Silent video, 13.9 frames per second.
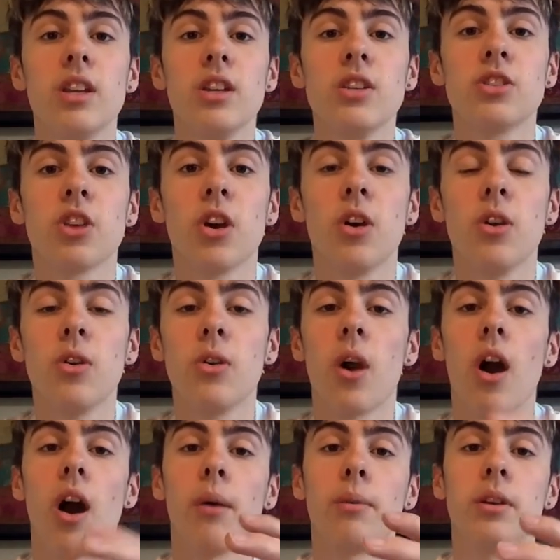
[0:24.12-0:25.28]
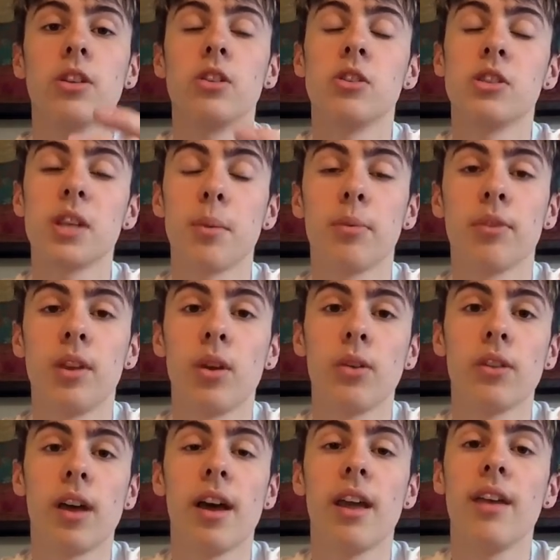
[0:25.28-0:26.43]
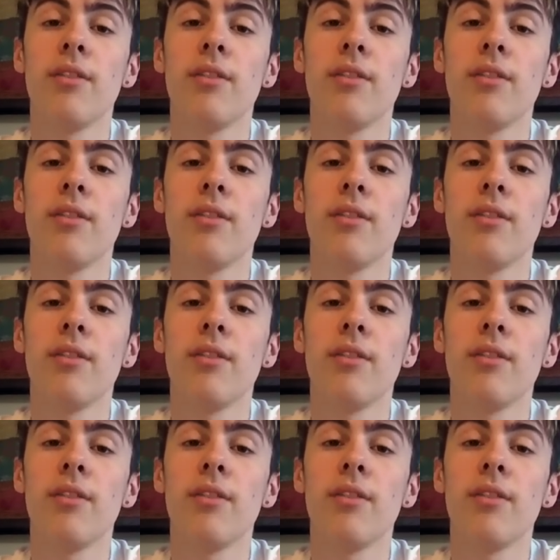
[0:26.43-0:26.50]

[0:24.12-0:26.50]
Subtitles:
So I'm going to do a separate video on that.